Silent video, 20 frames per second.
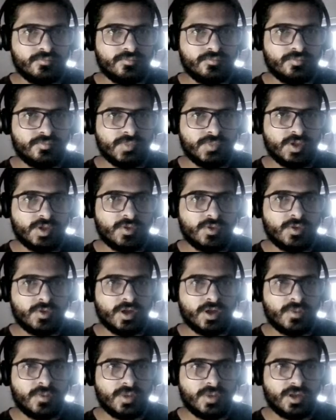Now to add
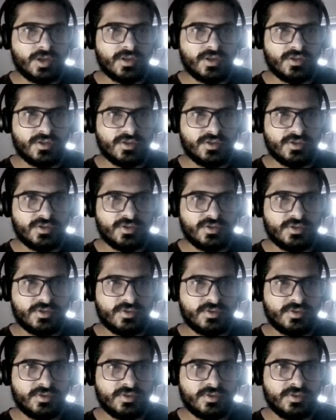package,
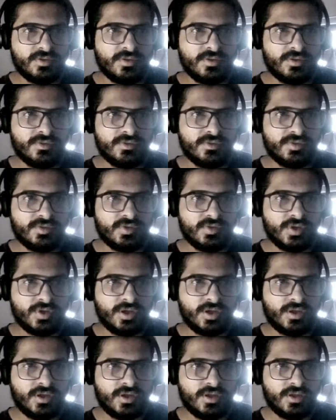just right
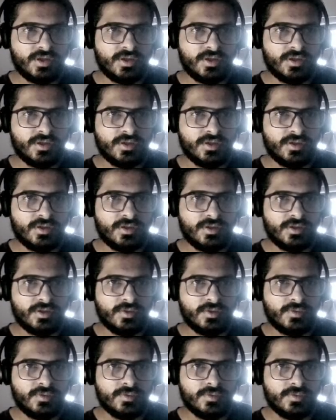click here,
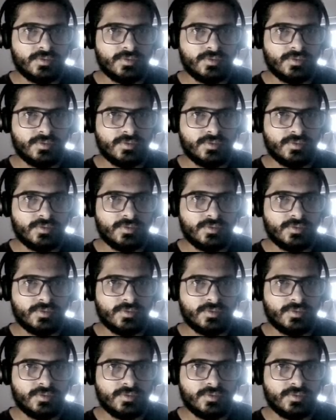new,